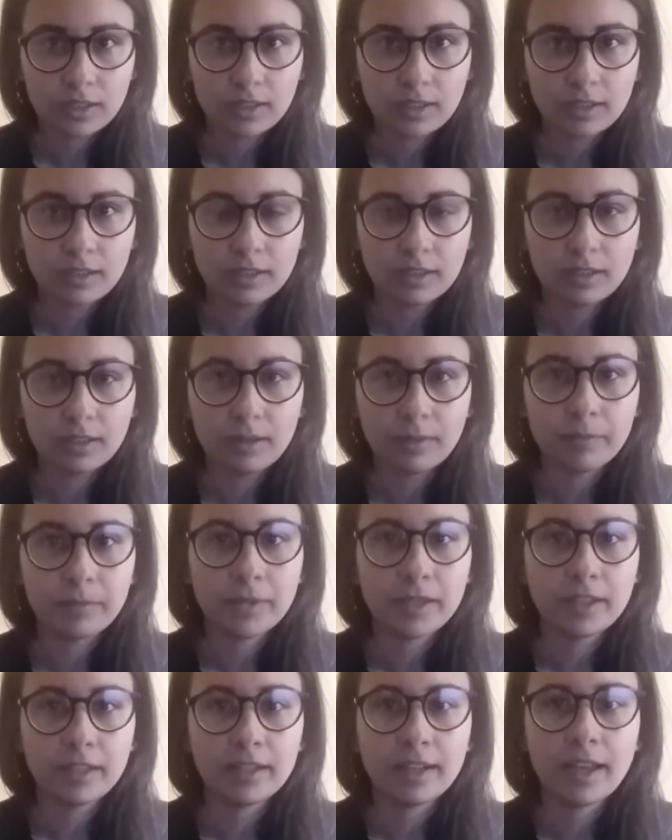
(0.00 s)

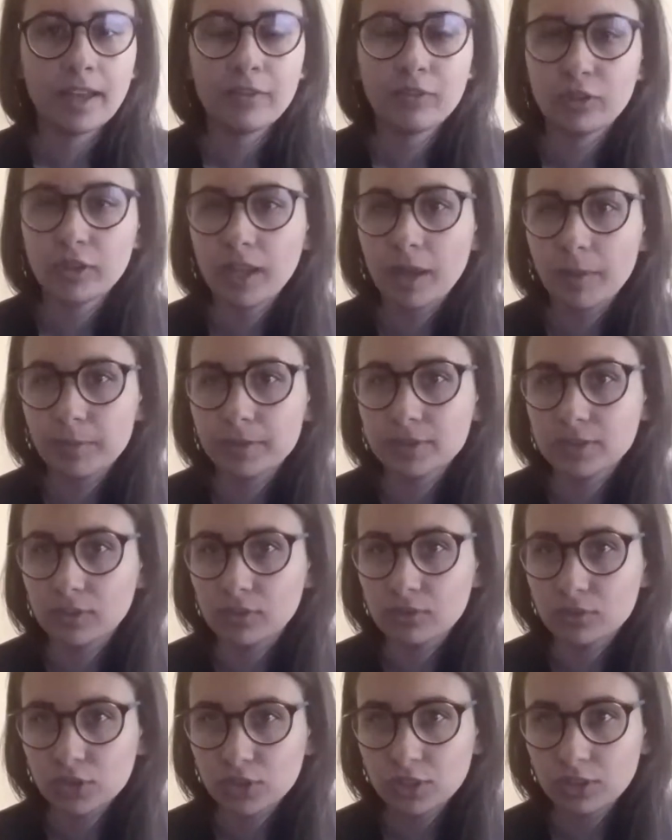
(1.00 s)
in every
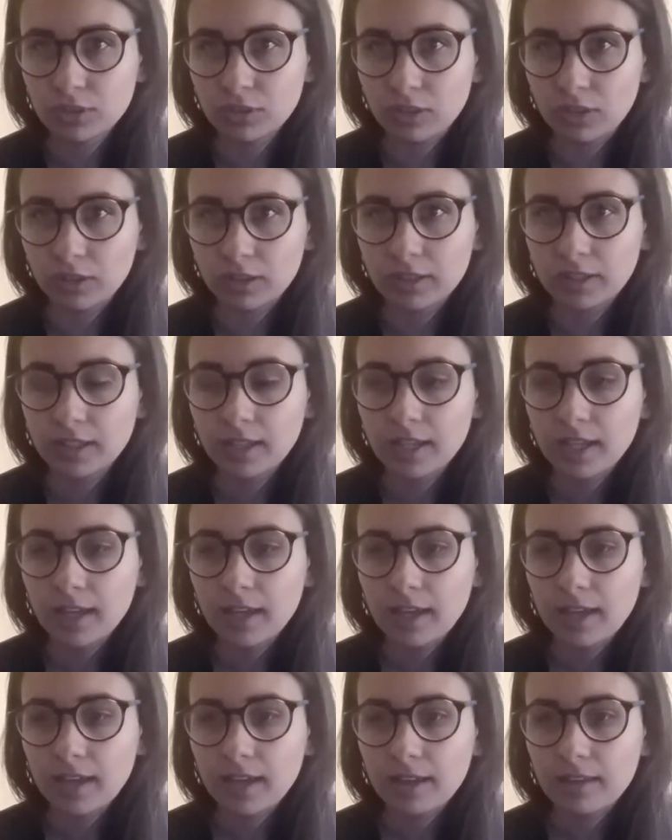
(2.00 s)
episode of Sherlock
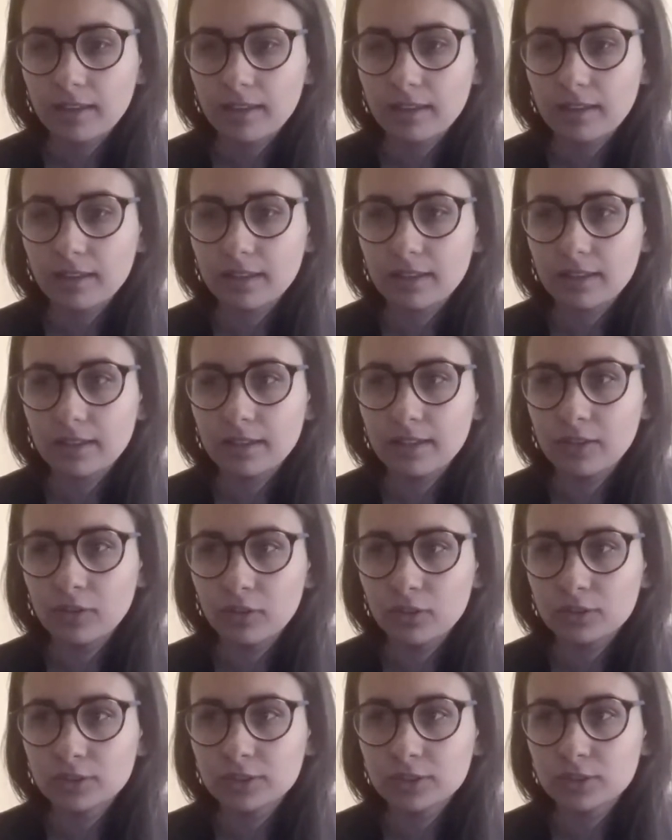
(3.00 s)
in
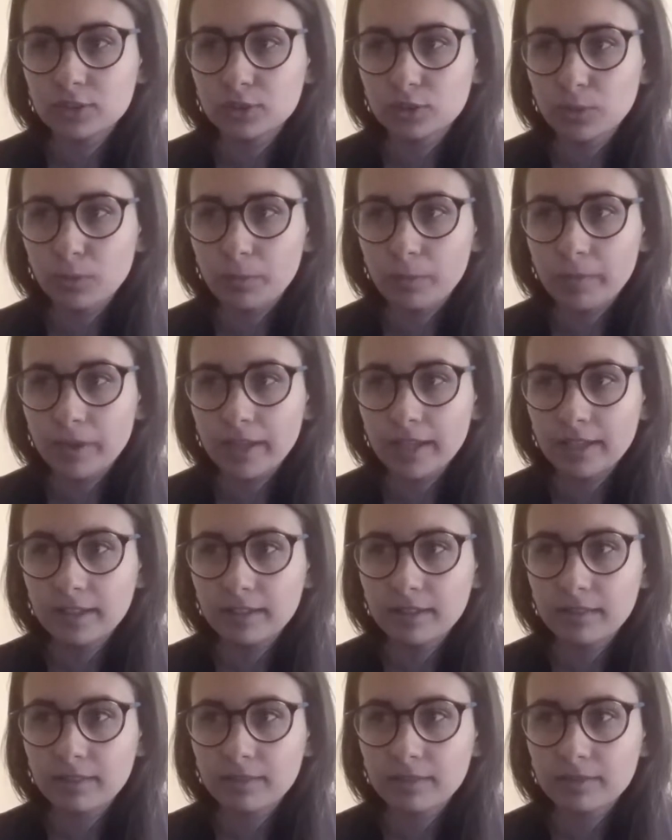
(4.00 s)
order to
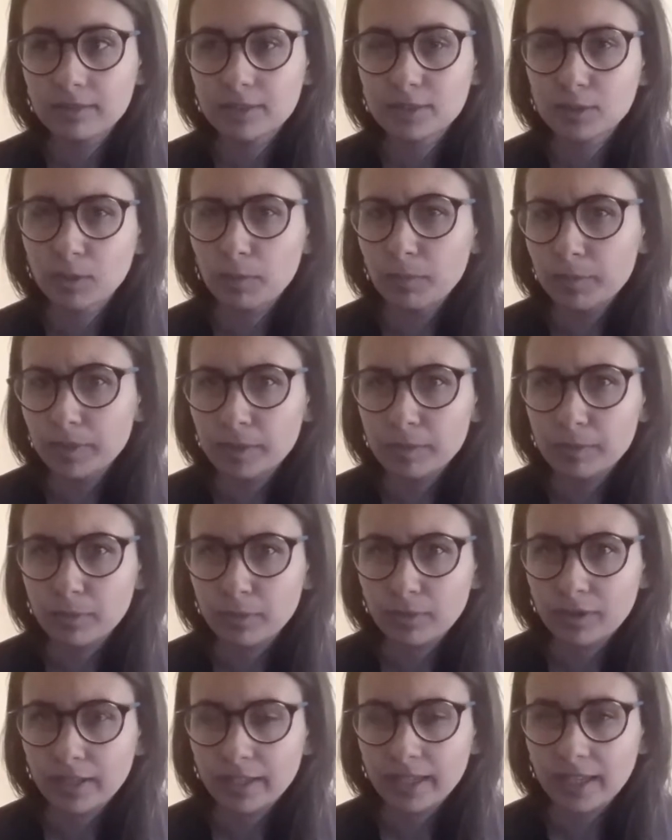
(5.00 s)
make some
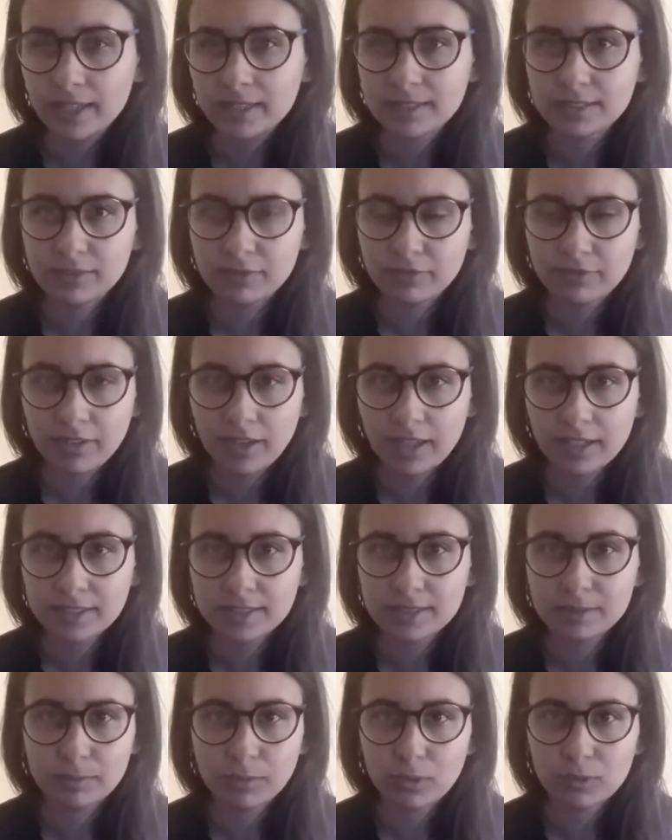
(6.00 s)
people, I guess, the fans,
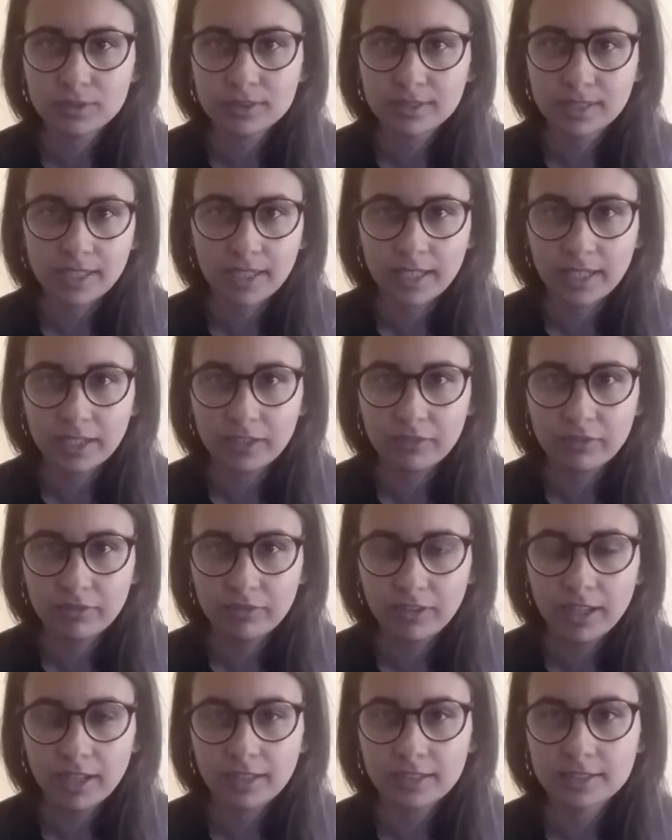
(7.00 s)
the most dedicated
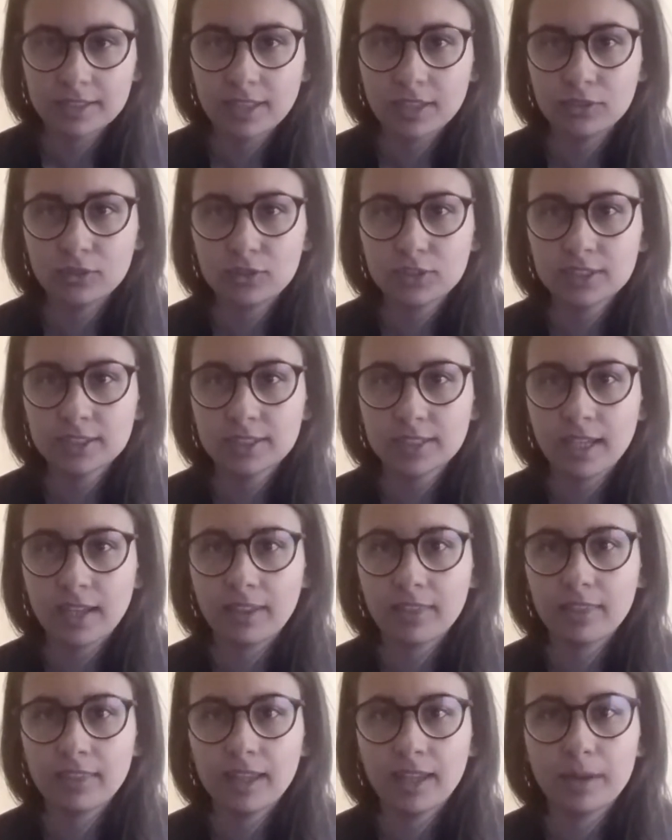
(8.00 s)
fans,
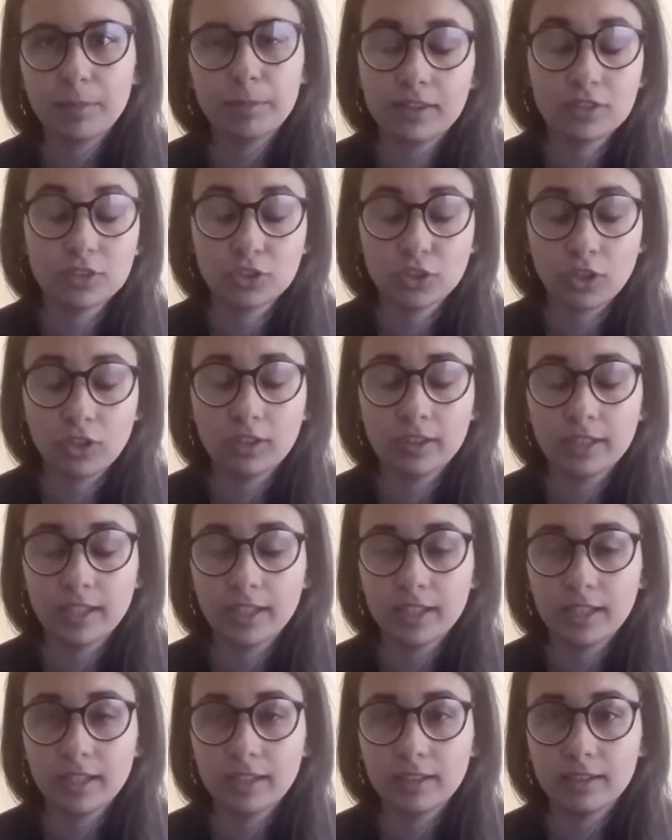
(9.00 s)
understand that John
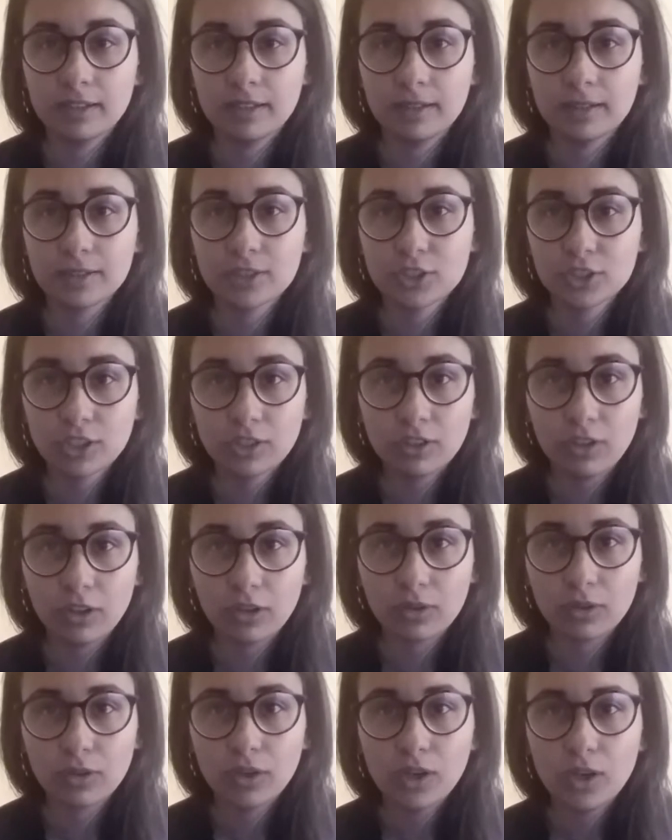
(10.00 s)
and
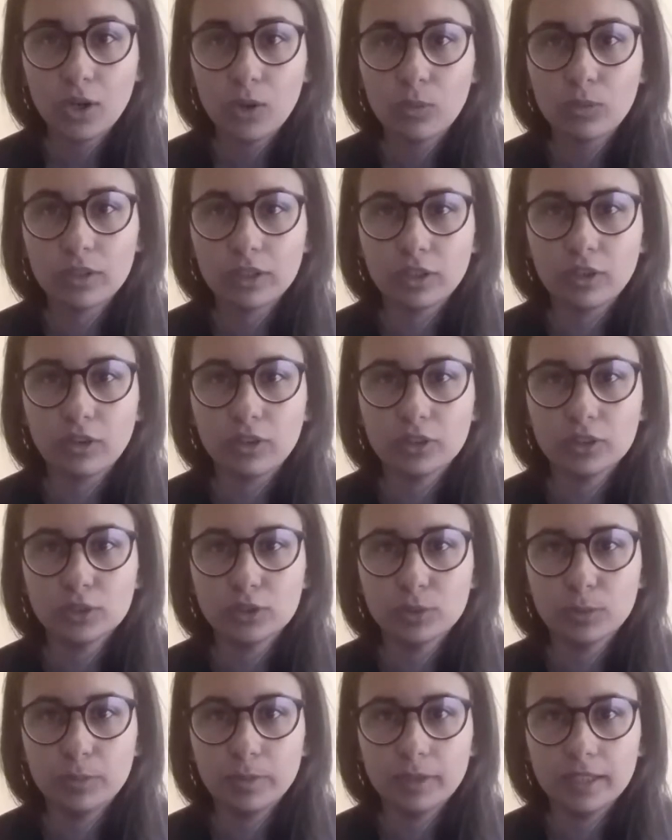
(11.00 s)
Sherlock were going
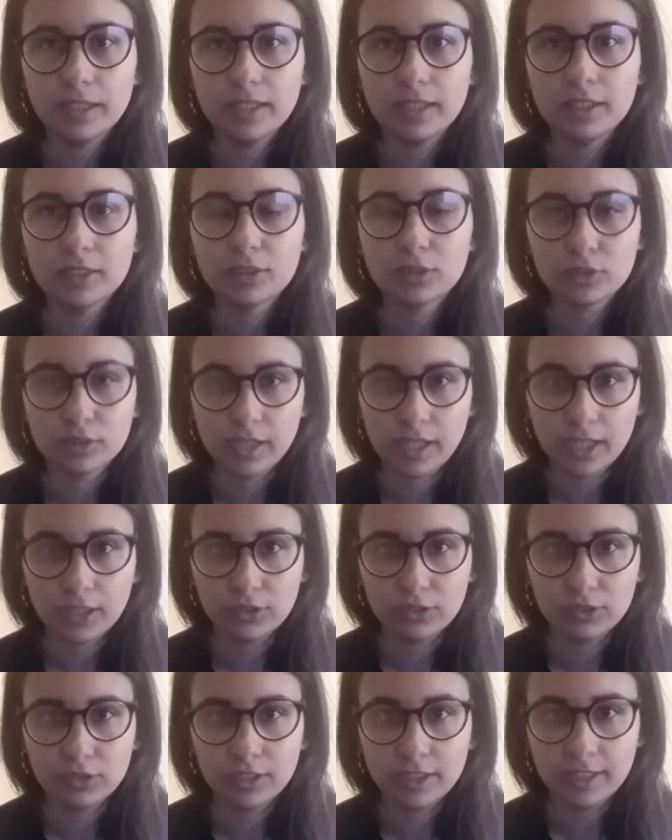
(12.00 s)
to be
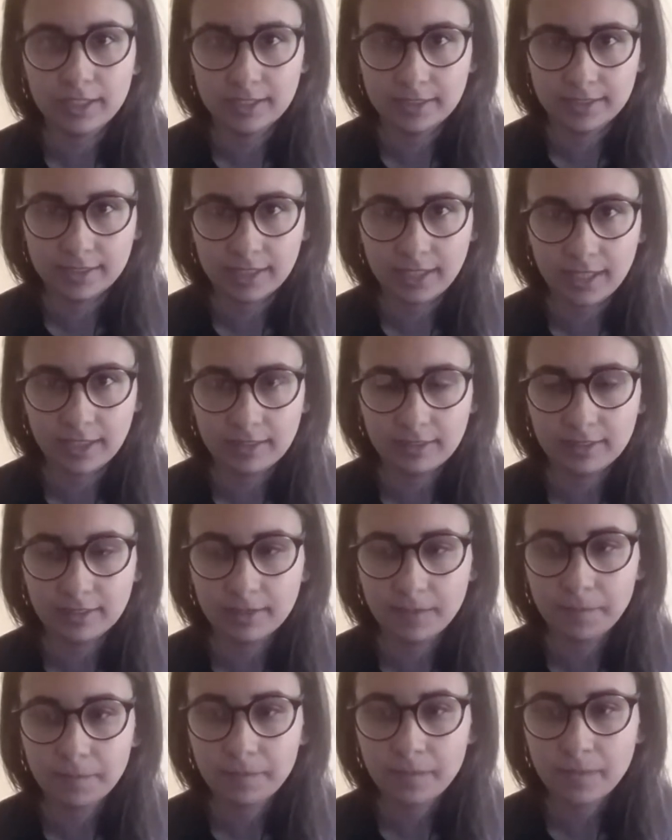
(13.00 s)
together in the
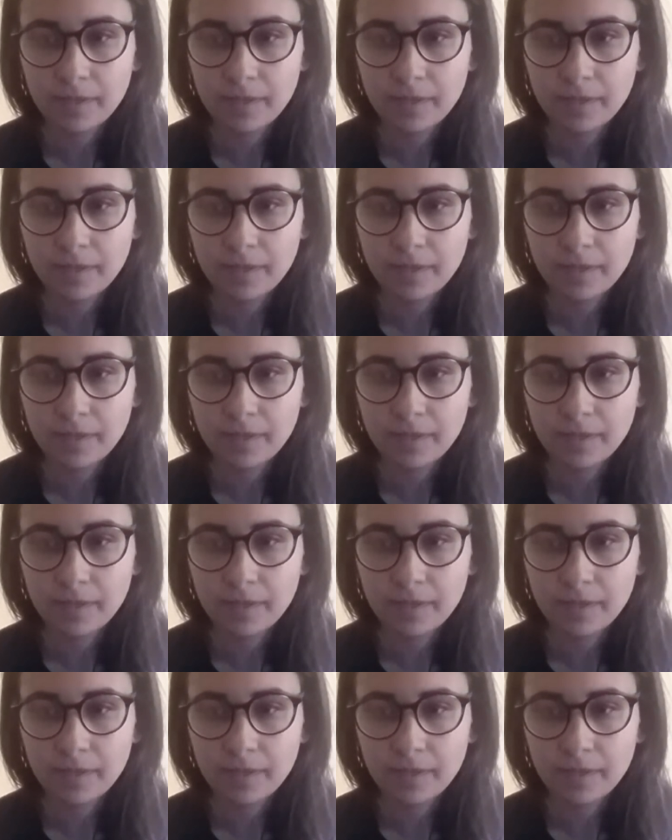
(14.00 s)
end.